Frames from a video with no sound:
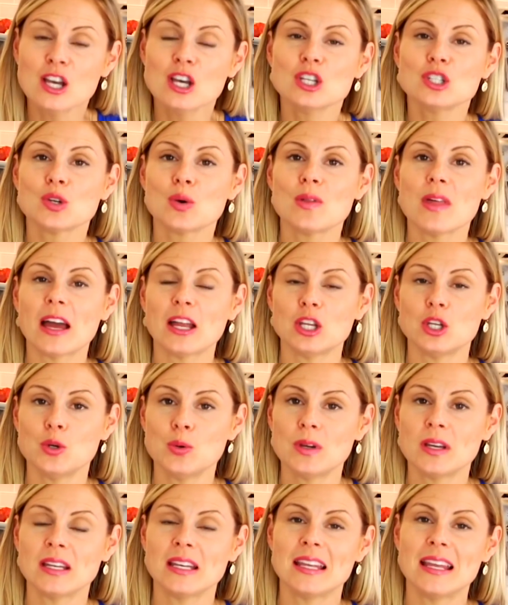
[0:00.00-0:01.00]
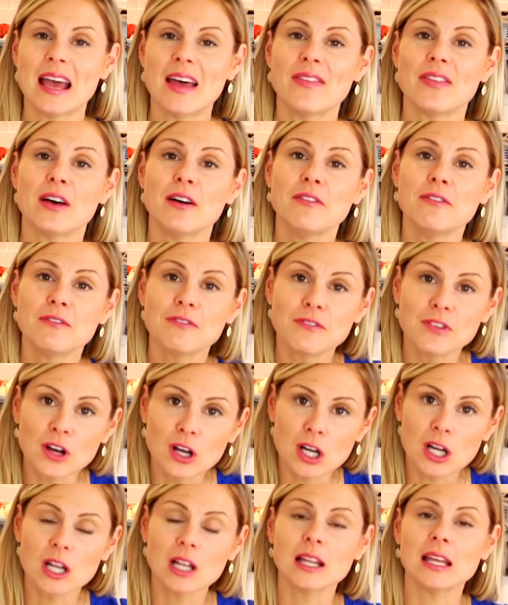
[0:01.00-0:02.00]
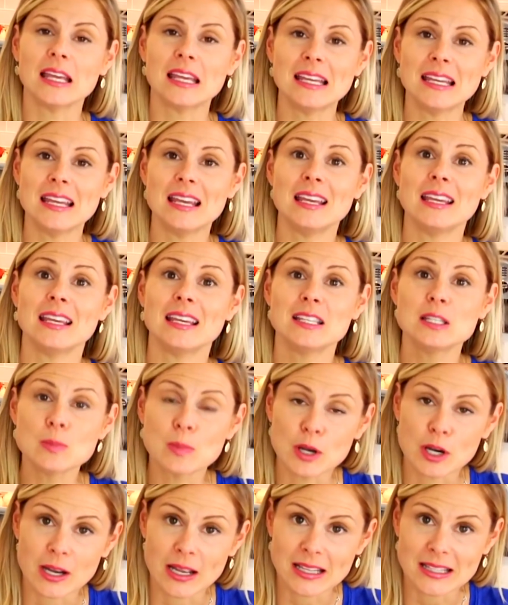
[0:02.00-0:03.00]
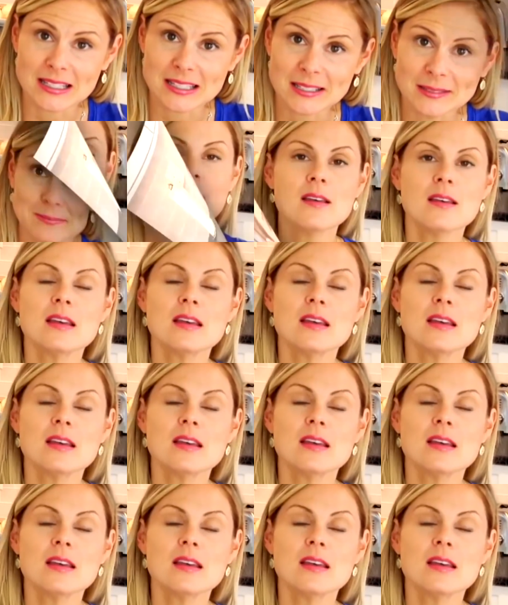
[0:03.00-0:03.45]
so that you can get the full eating experience.